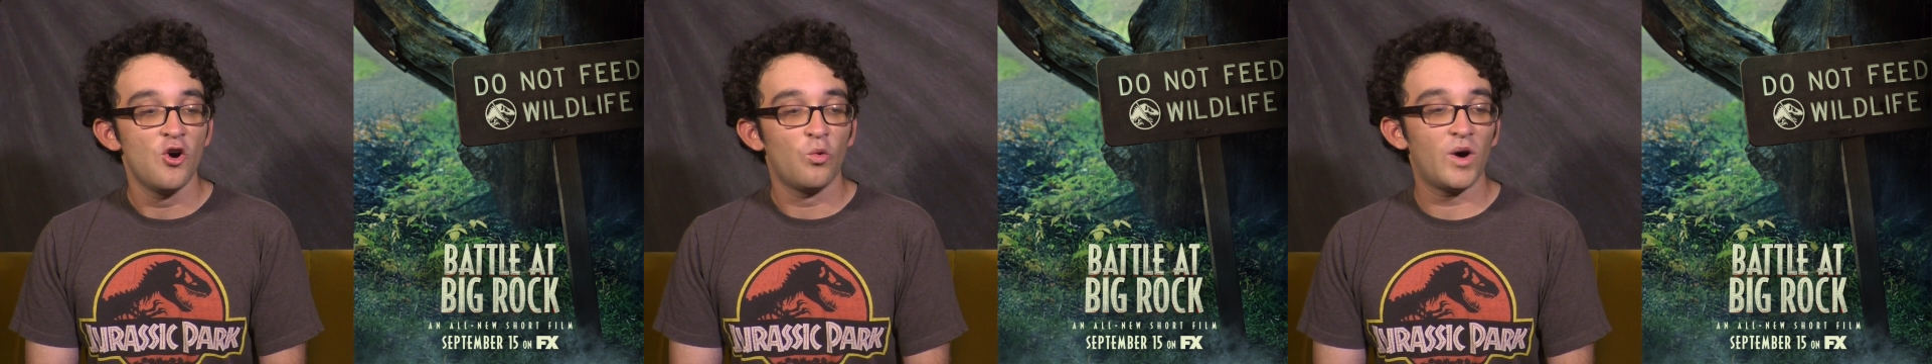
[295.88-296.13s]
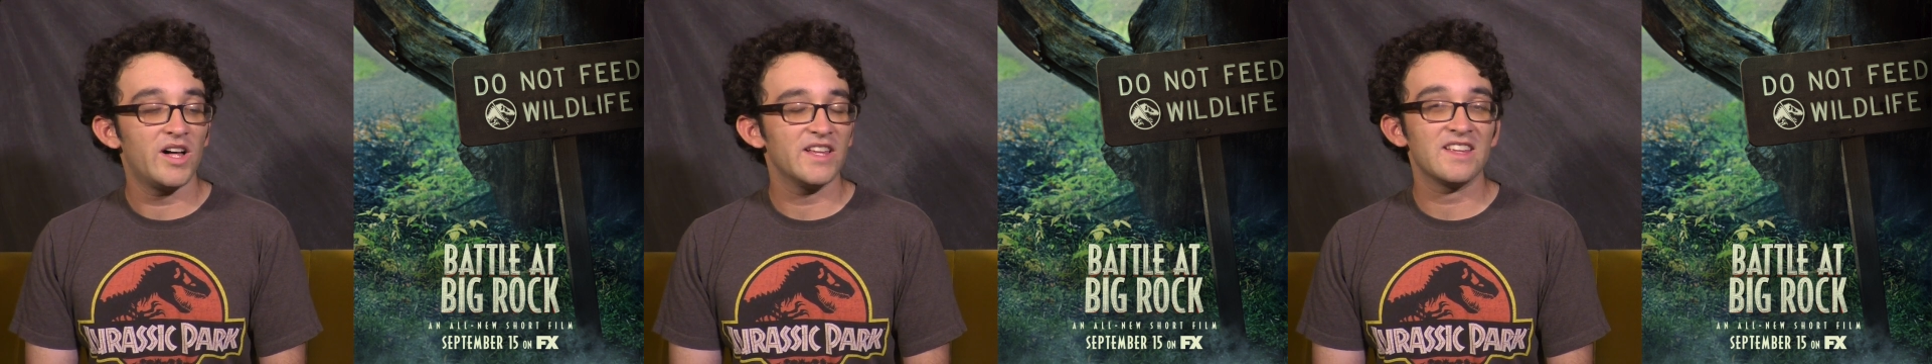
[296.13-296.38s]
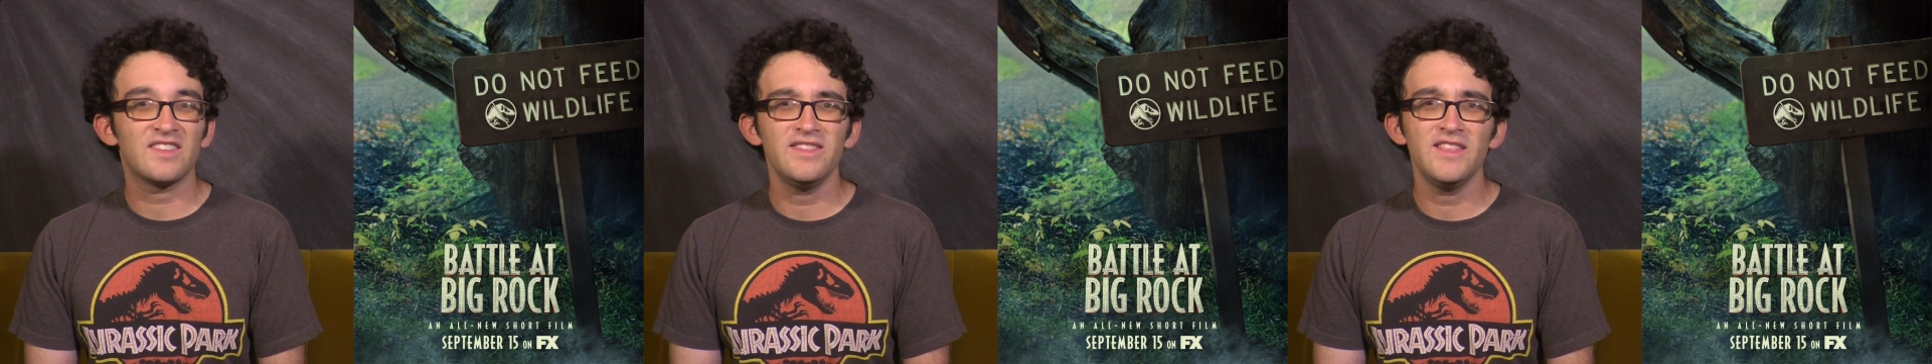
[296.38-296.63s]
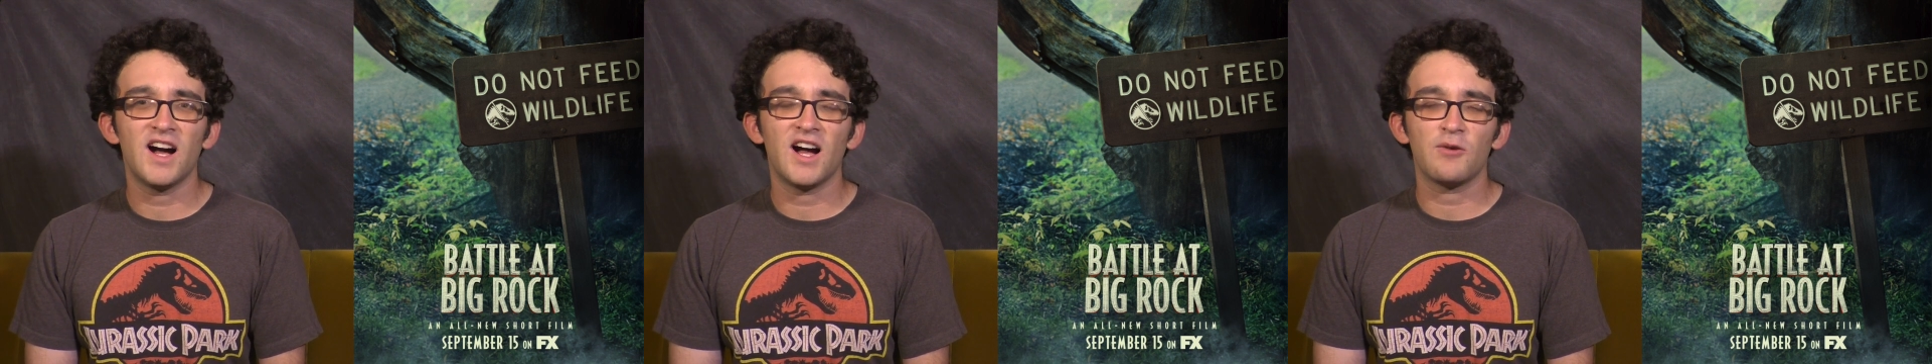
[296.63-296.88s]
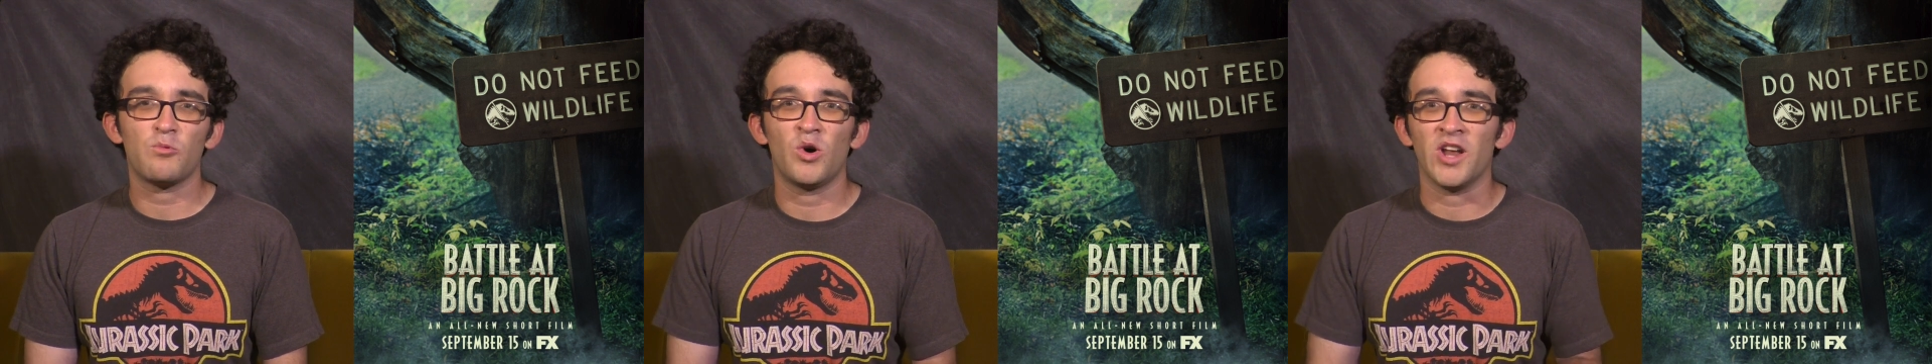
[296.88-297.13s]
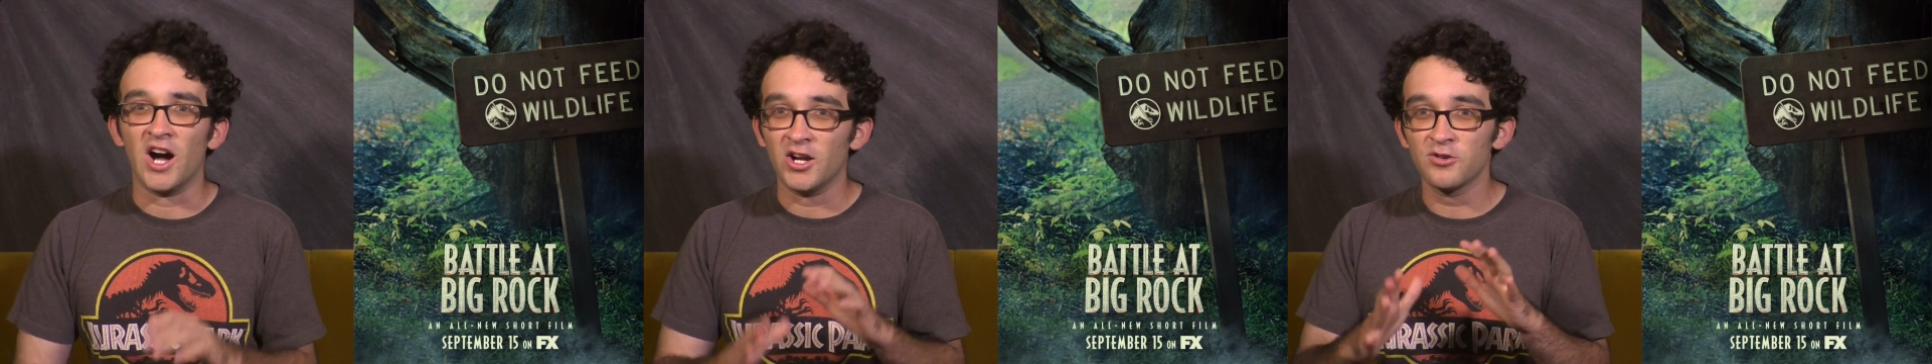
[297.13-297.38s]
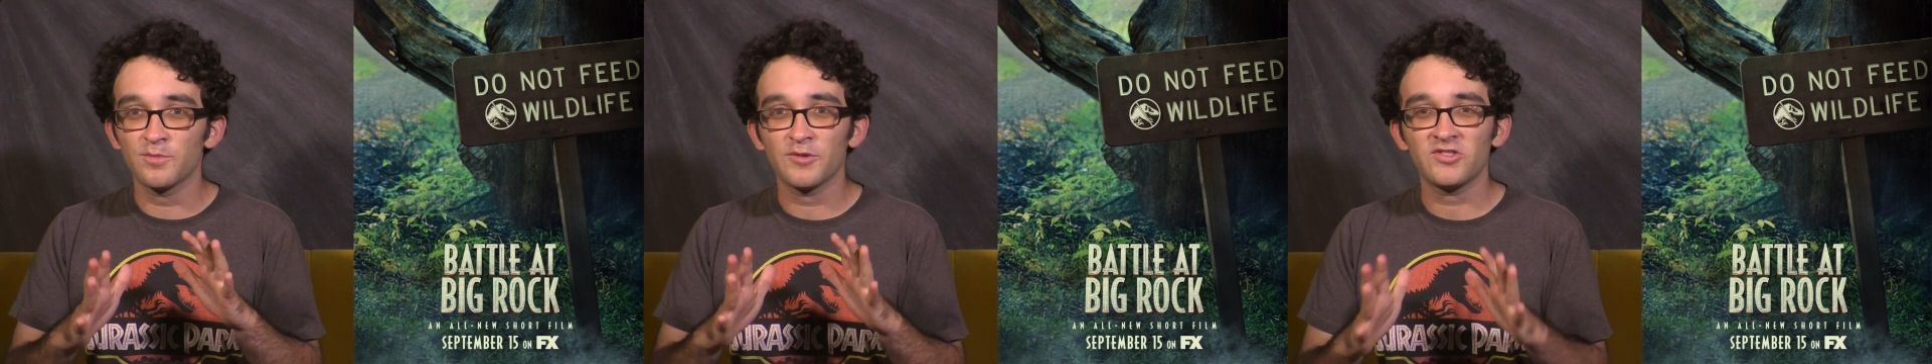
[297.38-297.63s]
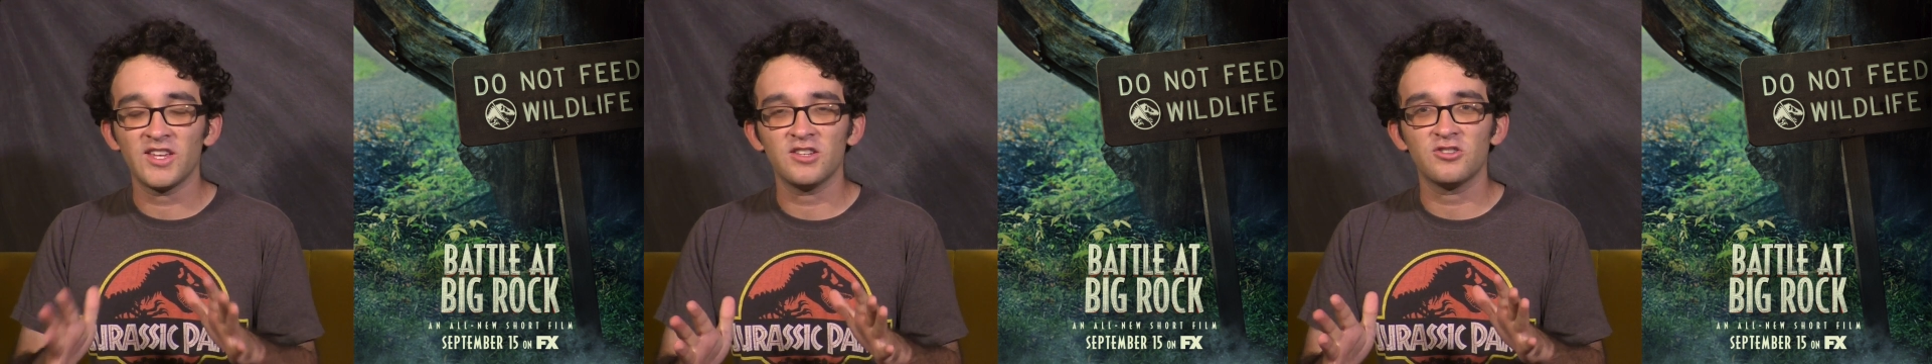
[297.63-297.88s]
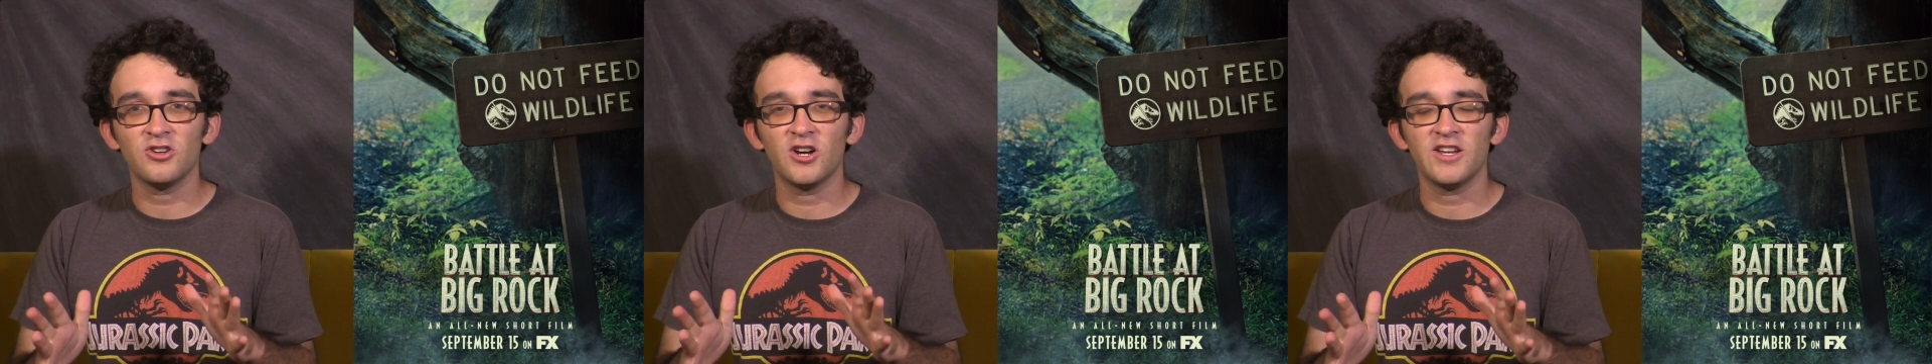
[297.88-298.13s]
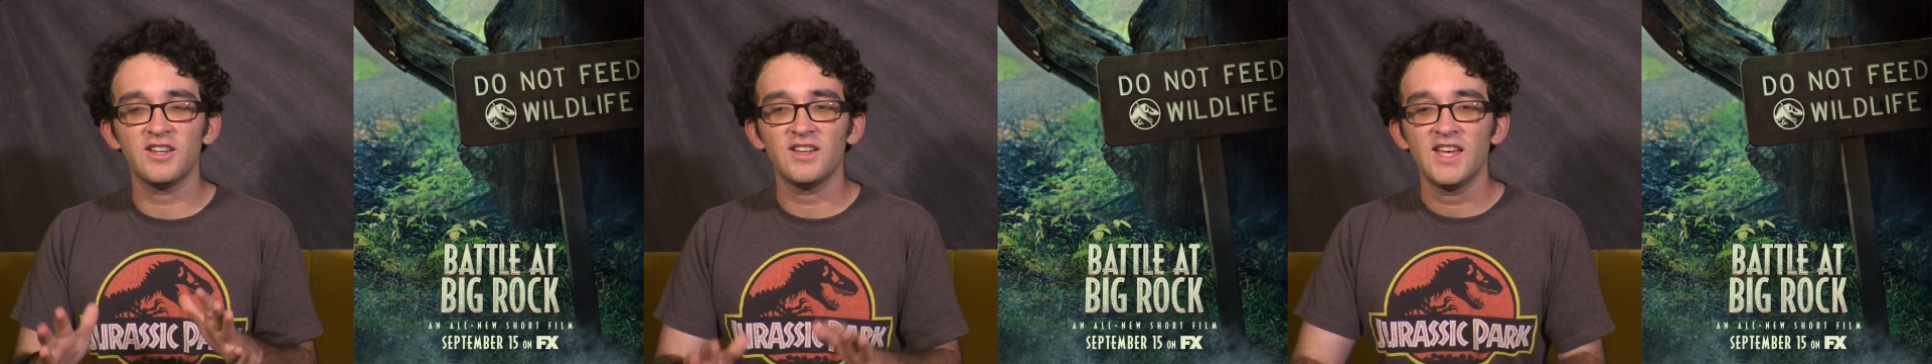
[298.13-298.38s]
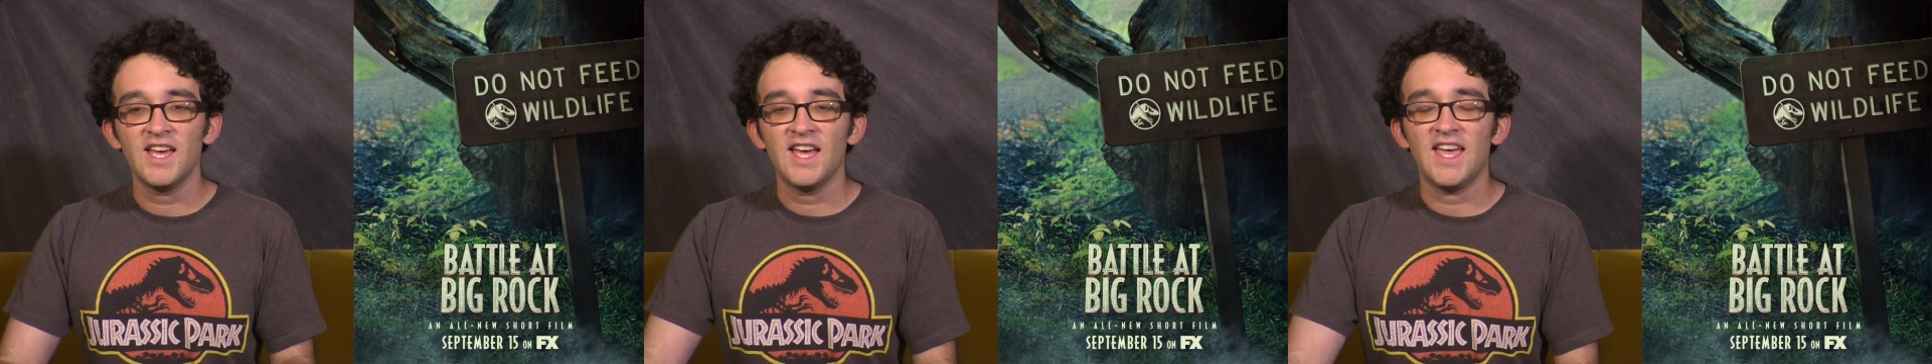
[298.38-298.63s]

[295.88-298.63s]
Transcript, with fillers: while it's not 100% good,